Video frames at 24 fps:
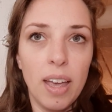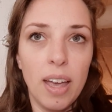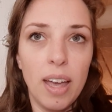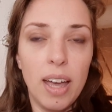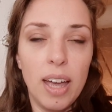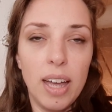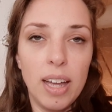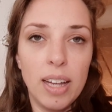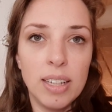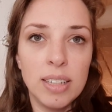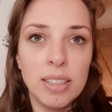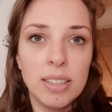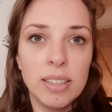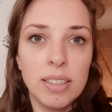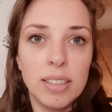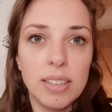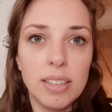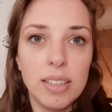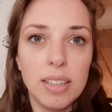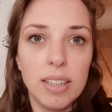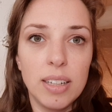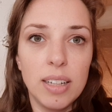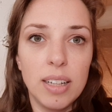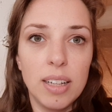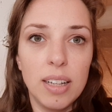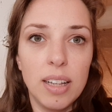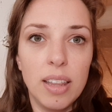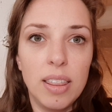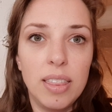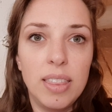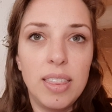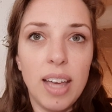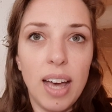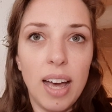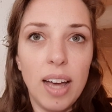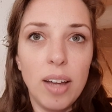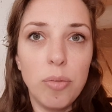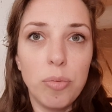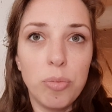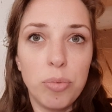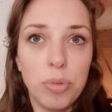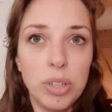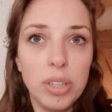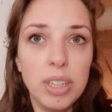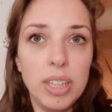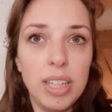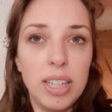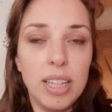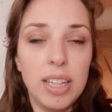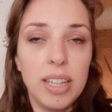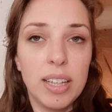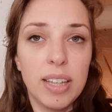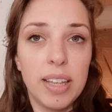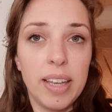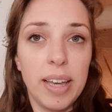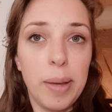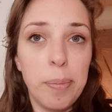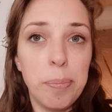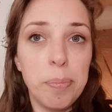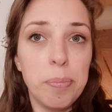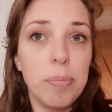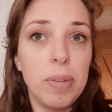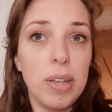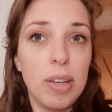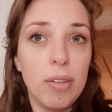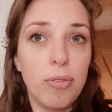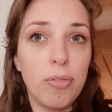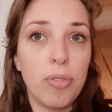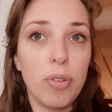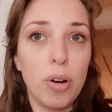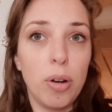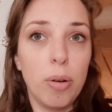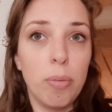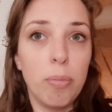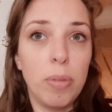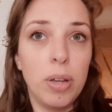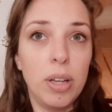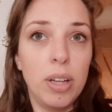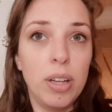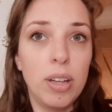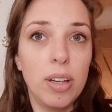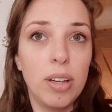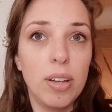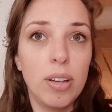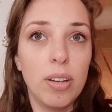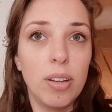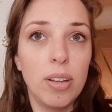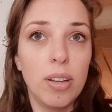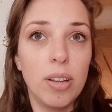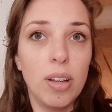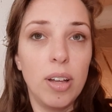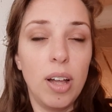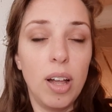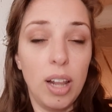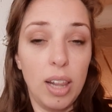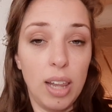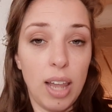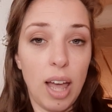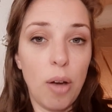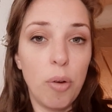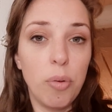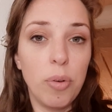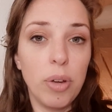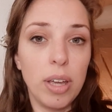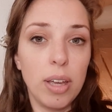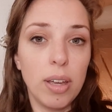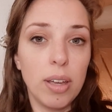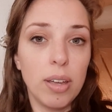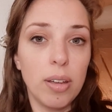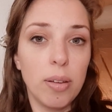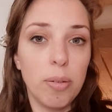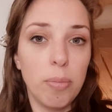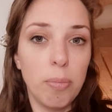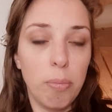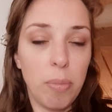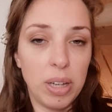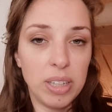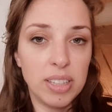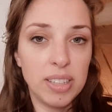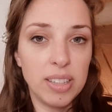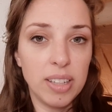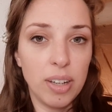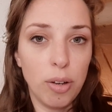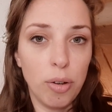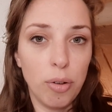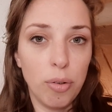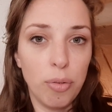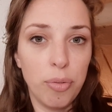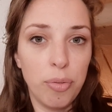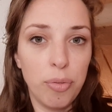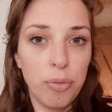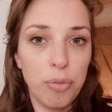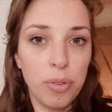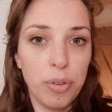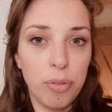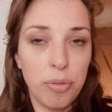And that really kept me from allowing myself the